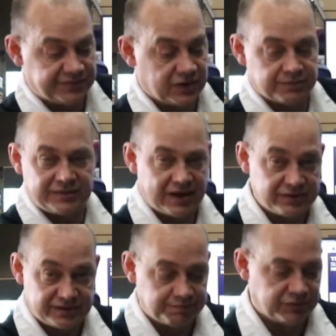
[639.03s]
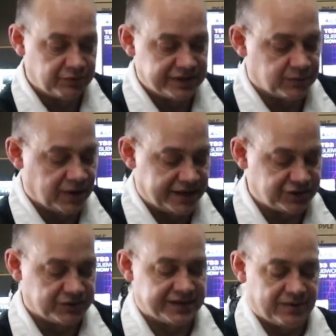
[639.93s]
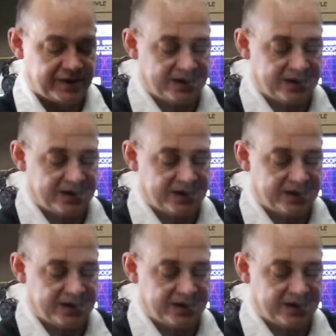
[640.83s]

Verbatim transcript: So that was the reason why I chose that way.